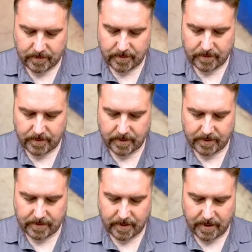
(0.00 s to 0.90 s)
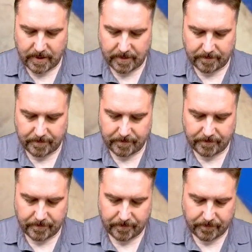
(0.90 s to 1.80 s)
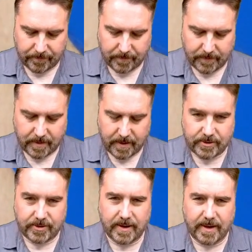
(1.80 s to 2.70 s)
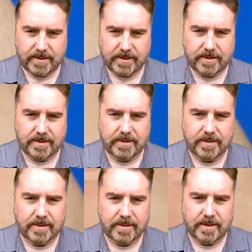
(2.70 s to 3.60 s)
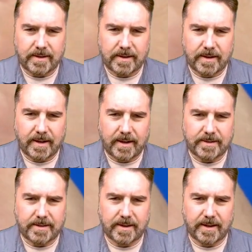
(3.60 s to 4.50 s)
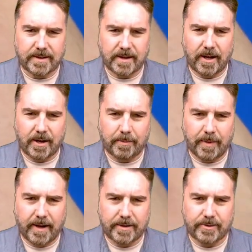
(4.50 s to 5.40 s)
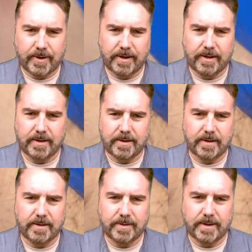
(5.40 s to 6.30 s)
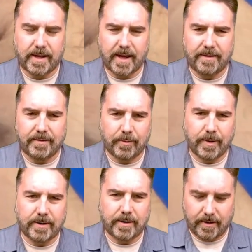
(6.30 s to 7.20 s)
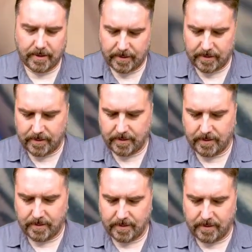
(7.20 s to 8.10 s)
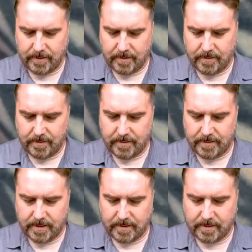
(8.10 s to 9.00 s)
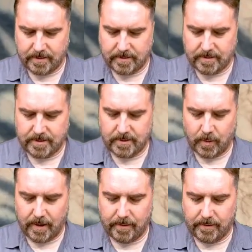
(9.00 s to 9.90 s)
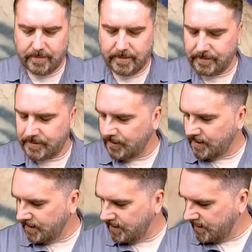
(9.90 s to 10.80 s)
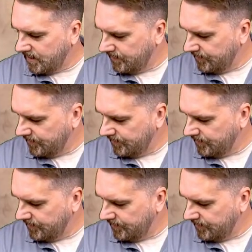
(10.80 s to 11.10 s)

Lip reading: Look at that. Actually, that's... I'd say that's a color match, right? I don't think they have a red card. What is it? 12 of $2.99?